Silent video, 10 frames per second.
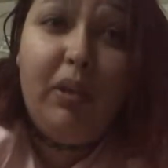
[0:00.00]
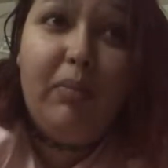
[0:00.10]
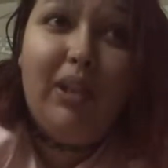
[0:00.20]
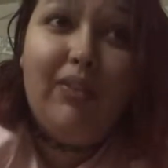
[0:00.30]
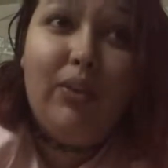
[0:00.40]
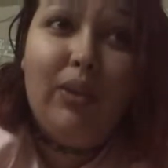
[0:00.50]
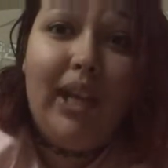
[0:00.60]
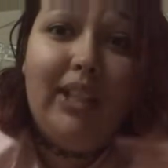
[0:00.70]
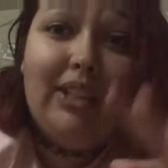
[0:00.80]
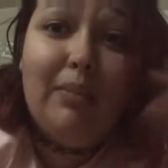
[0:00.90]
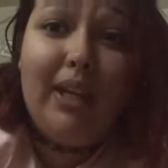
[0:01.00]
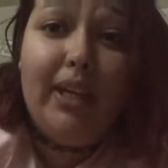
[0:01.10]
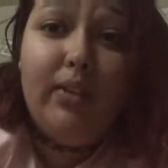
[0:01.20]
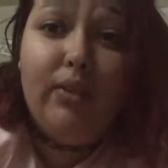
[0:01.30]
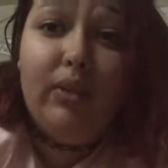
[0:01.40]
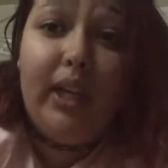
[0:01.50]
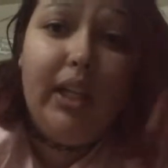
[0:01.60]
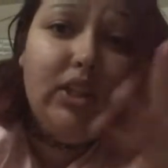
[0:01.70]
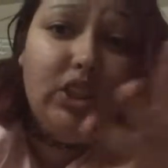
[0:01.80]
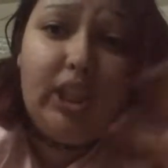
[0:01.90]
But if you like tomato
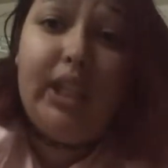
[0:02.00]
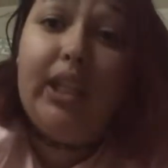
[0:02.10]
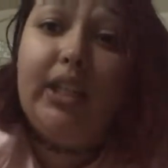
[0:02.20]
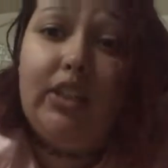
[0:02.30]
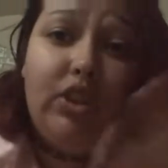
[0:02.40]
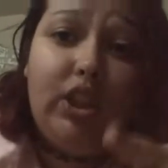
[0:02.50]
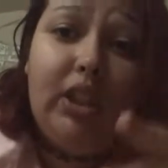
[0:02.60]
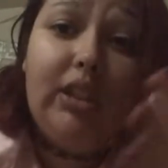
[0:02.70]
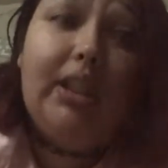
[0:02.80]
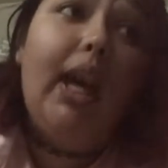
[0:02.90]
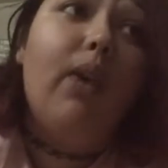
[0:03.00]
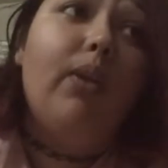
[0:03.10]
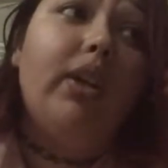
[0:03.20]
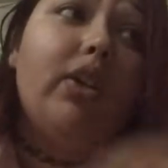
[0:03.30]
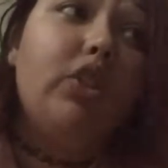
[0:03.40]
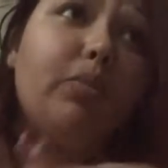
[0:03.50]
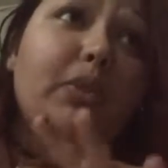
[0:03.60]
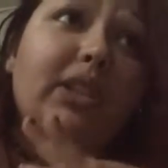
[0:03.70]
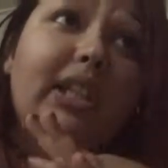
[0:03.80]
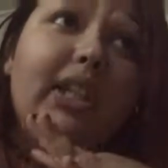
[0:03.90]
and chicken and cheese, I would
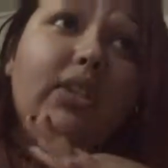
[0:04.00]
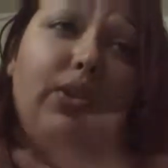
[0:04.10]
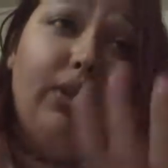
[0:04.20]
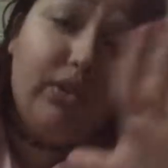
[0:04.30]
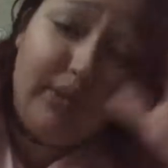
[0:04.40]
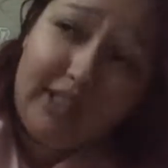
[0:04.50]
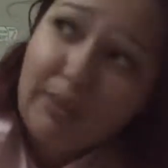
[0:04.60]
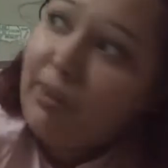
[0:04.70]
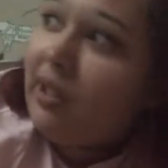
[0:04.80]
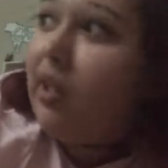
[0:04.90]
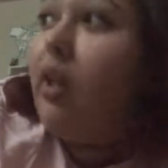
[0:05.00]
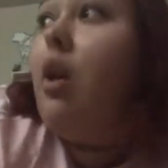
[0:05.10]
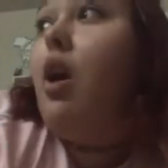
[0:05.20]
100% do this recipe.